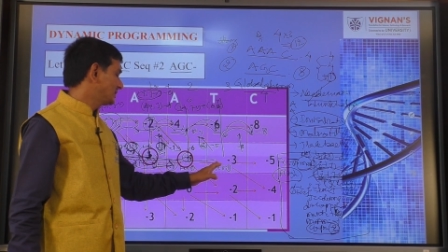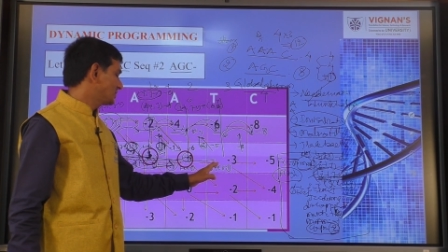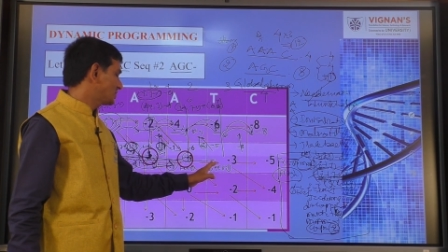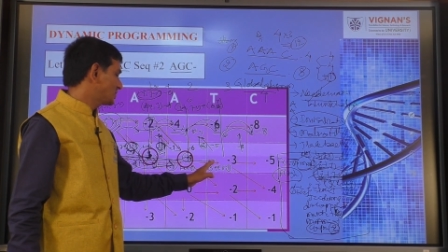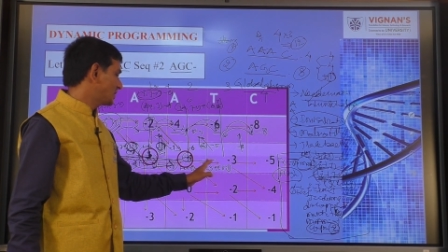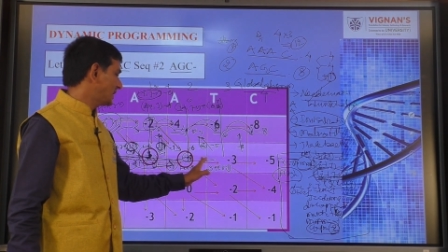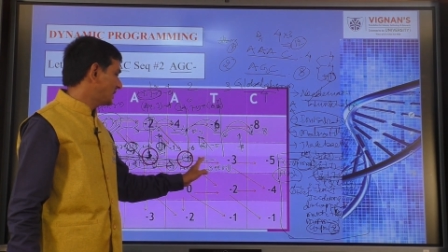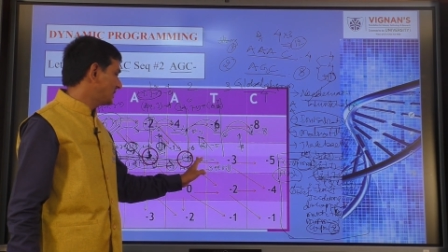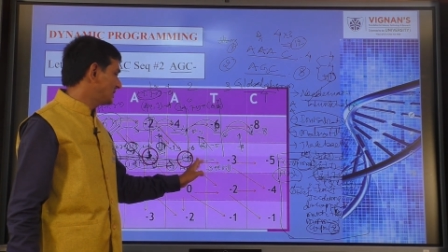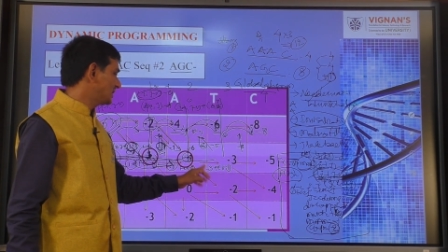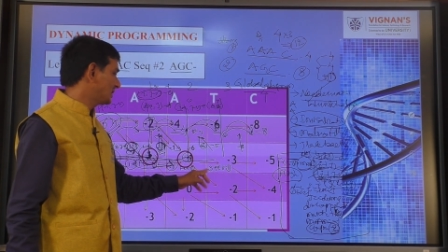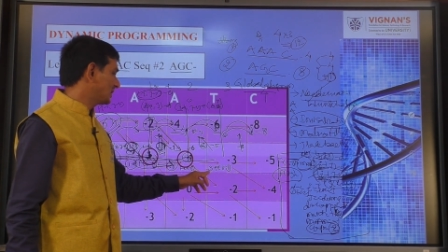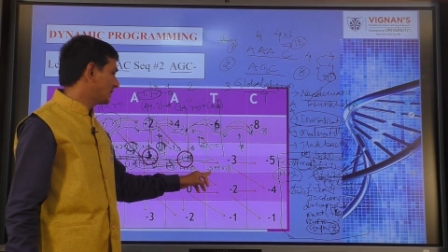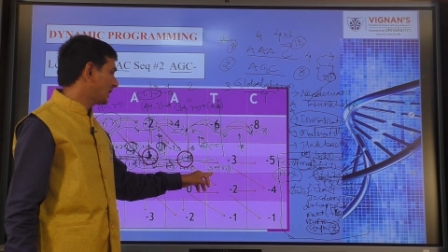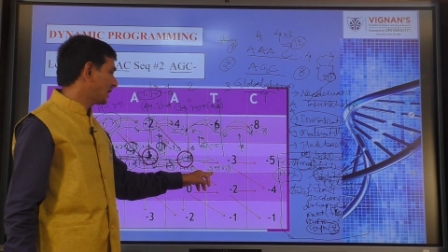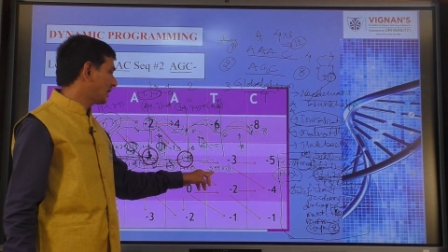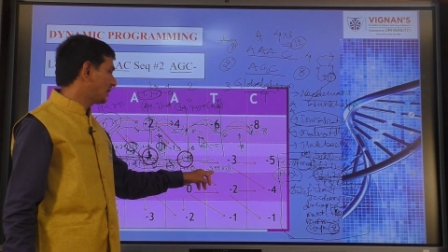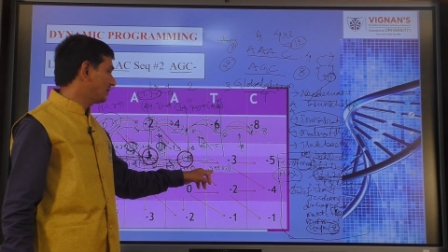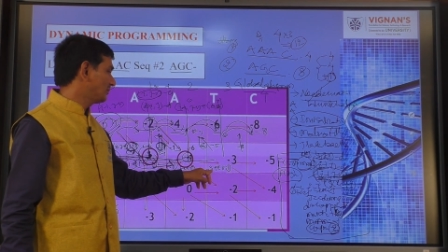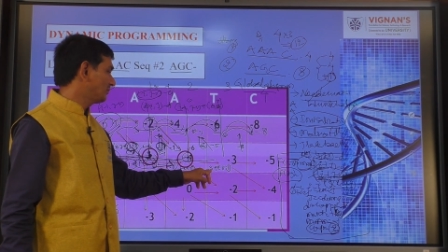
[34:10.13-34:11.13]
change in
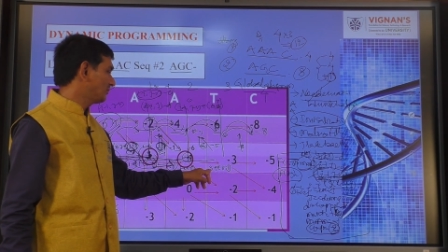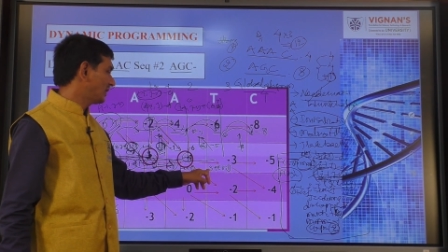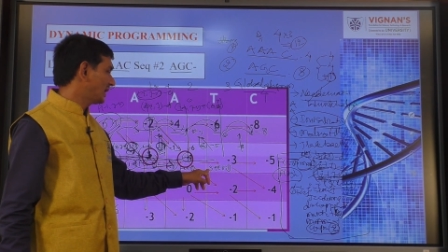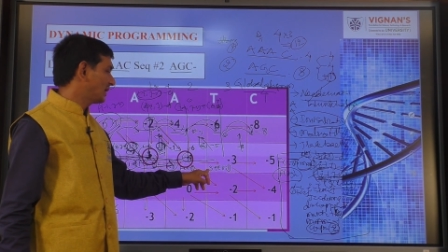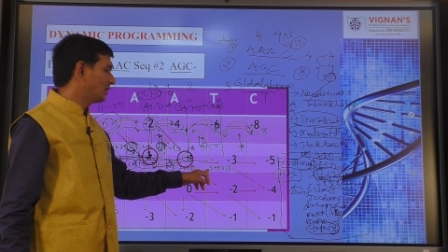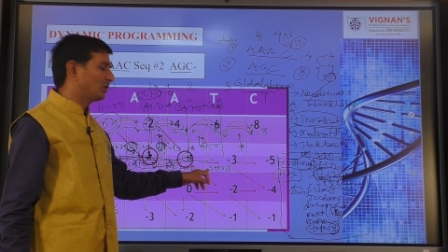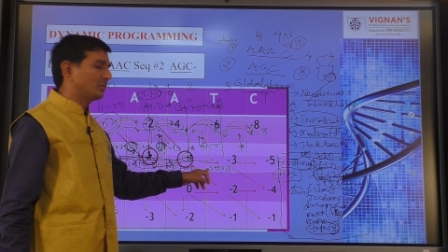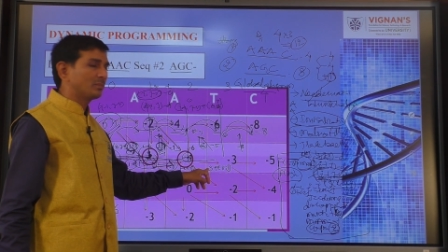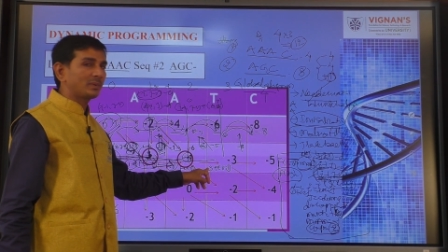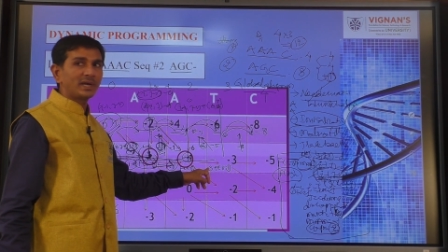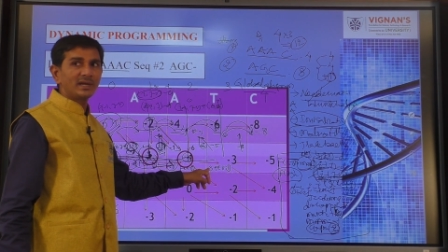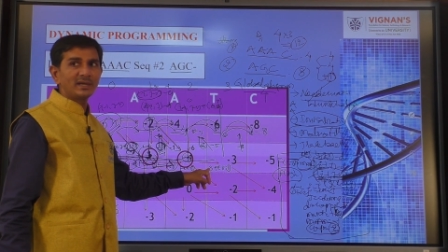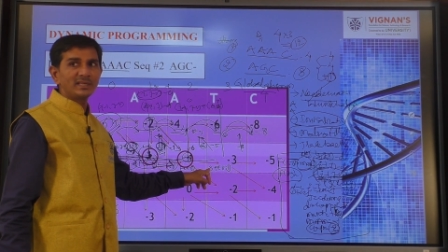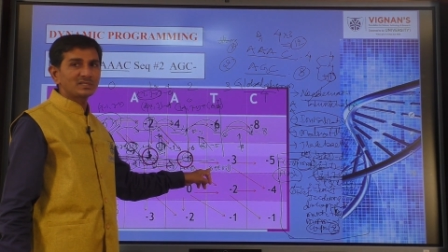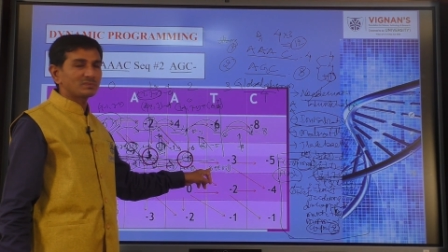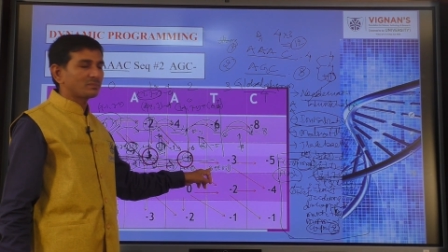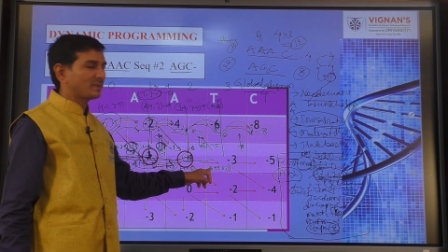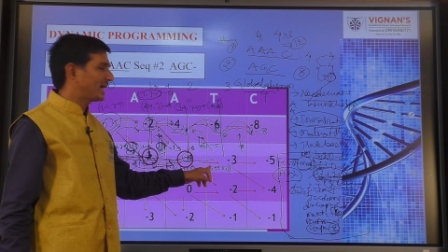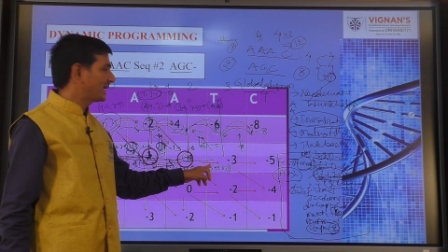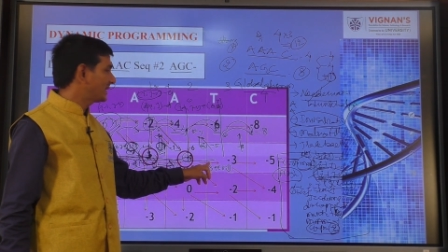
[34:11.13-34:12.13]
column value obtained
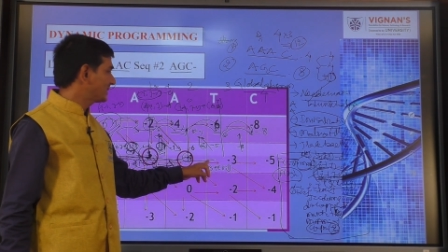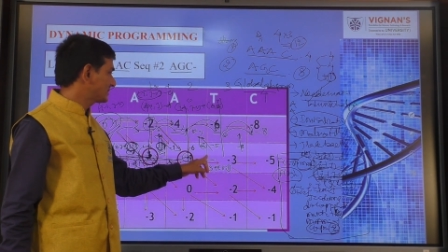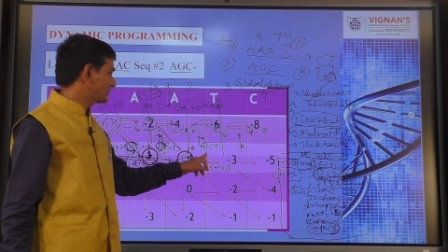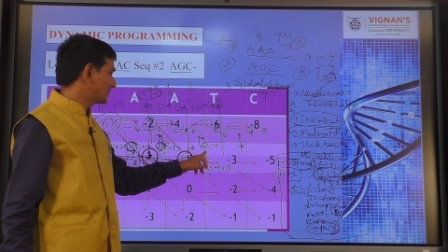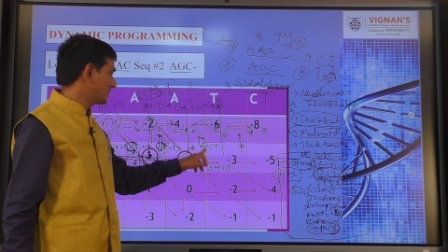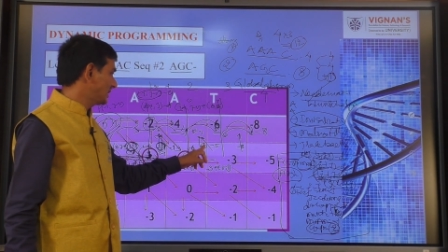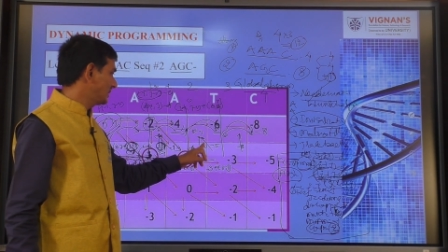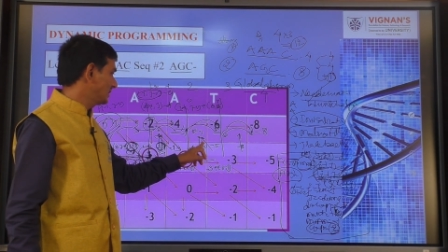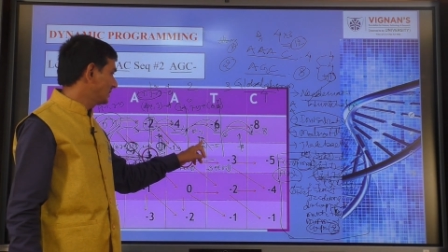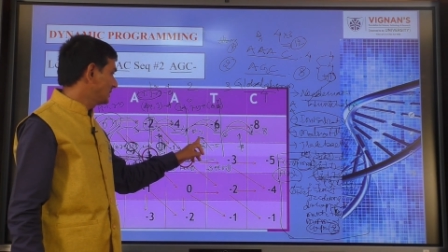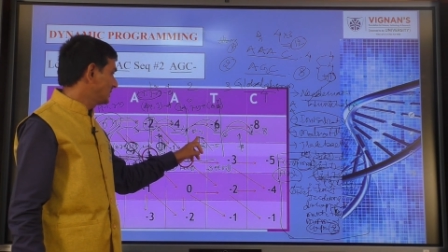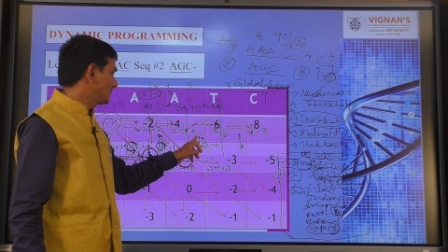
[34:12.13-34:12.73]
is minus 3,